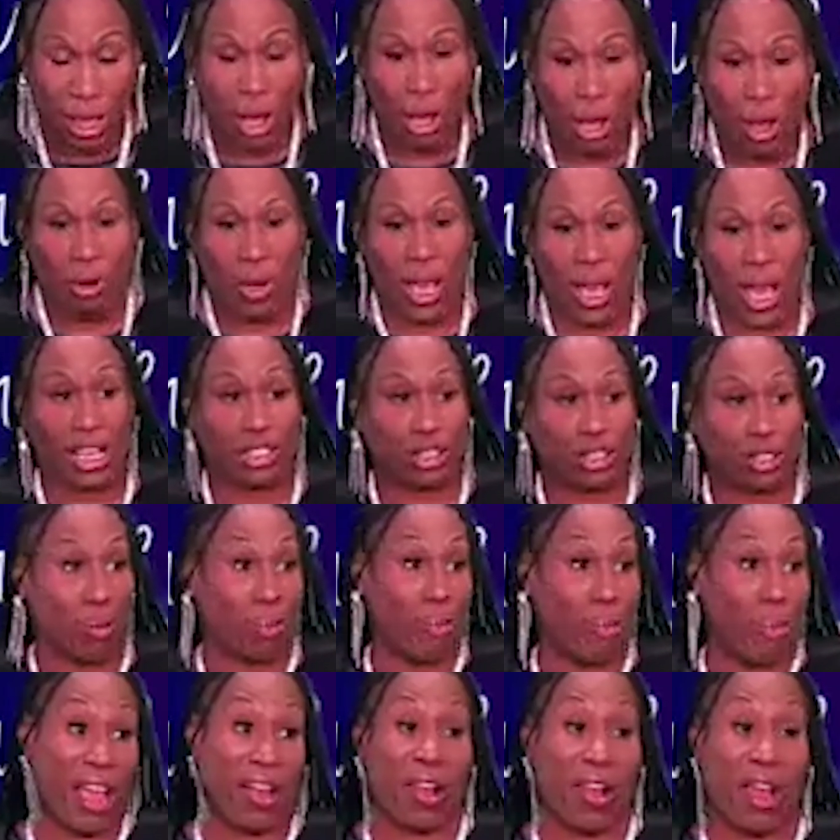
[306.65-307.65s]
Okay, so
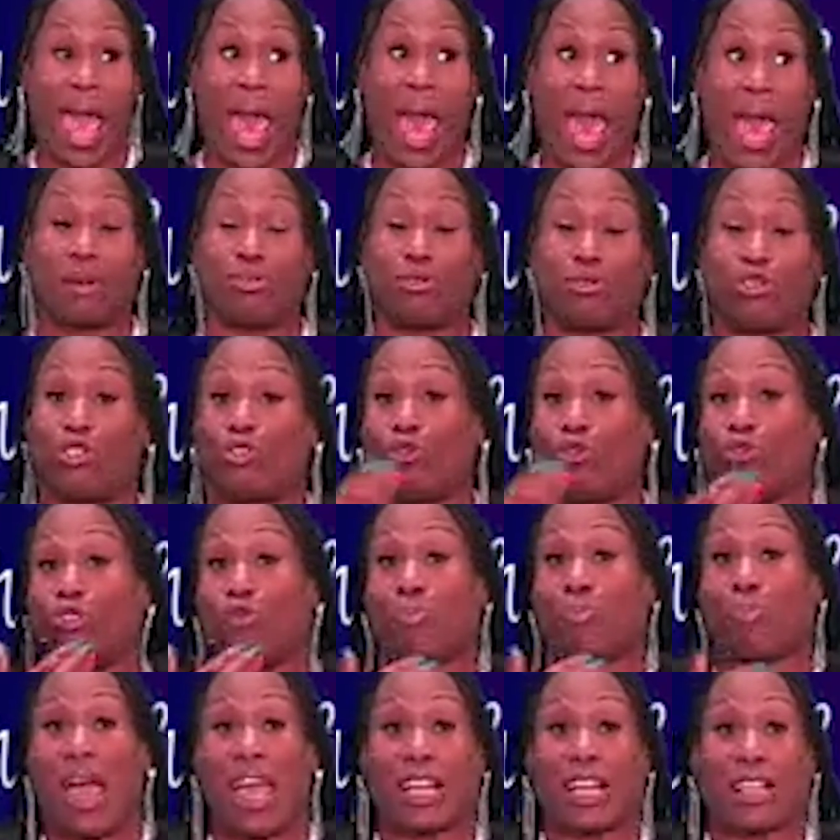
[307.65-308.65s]
Mayor Adams shoots
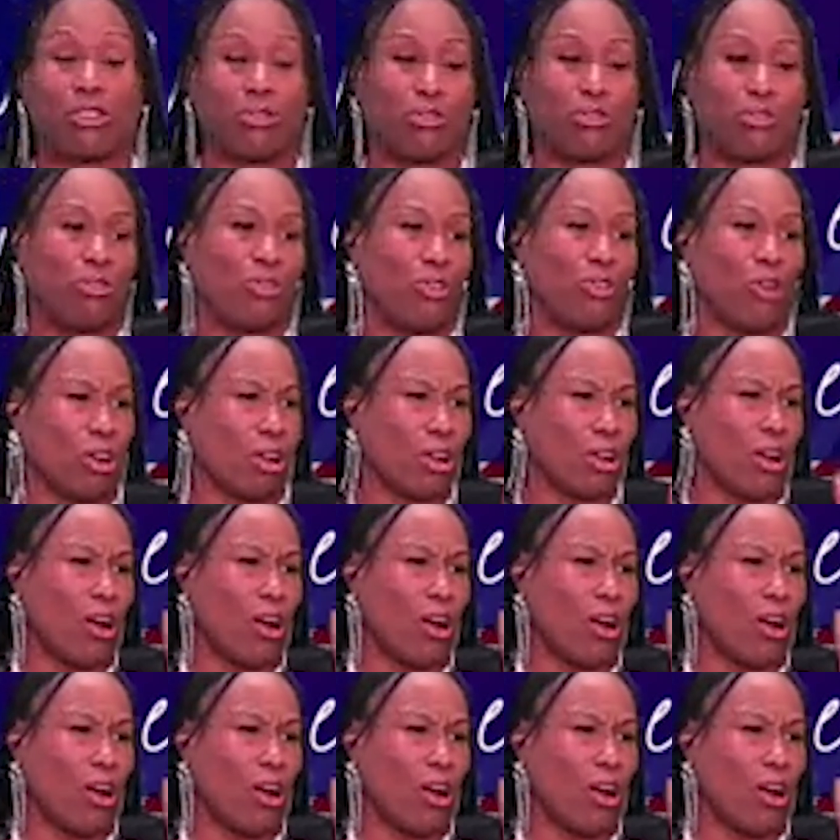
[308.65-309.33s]
back to New York.